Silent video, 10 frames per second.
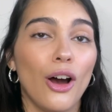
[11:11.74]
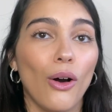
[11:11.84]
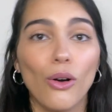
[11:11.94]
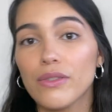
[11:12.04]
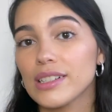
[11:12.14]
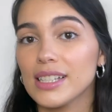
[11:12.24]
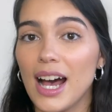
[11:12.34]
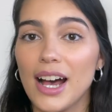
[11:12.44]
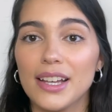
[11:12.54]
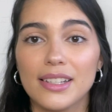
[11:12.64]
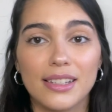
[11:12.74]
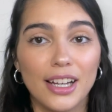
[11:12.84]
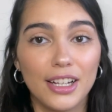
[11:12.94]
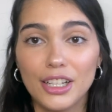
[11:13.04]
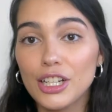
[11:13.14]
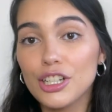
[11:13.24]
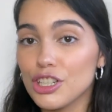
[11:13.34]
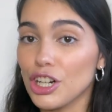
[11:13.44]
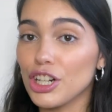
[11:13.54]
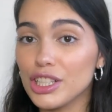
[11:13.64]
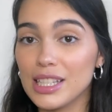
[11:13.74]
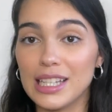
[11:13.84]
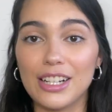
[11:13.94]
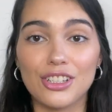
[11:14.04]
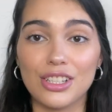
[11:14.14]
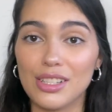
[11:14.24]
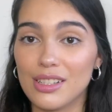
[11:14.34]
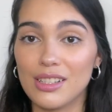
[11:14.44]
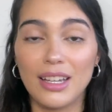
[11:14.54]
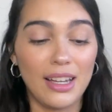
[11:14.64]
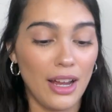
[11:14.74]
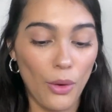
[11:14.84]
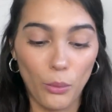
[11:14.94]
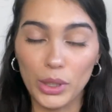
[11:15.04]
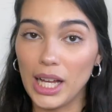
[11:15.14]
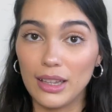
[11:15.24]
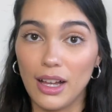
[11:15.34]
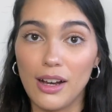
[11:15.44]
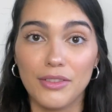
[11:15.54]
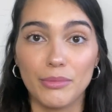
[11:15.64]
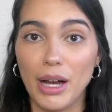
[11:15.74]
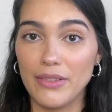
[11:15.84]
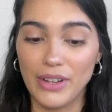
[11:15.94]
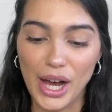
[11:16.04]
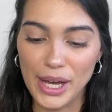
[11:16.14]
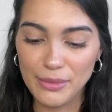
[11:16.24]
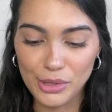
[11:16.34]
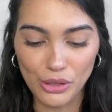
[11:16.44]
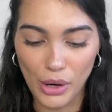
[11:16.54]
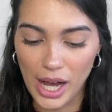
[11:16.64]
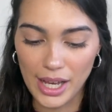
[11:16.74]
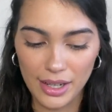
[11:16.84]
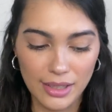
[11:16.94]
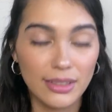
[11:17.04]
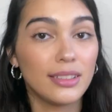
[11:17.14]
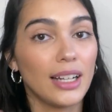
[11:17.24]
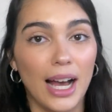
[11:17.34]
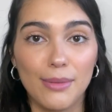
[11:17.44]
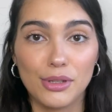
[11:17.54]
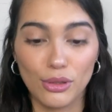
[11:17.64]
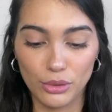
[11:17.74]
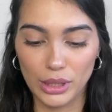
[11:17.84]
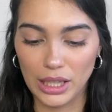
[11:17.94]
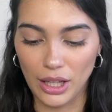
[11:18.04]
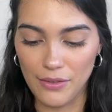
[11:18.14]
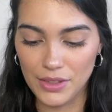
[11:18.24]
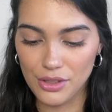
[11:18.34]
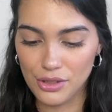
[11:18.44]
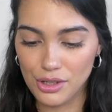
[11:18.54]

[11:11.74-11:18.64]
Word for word: oversized shirts. That's just what I love and my vibe. So I absolutely love these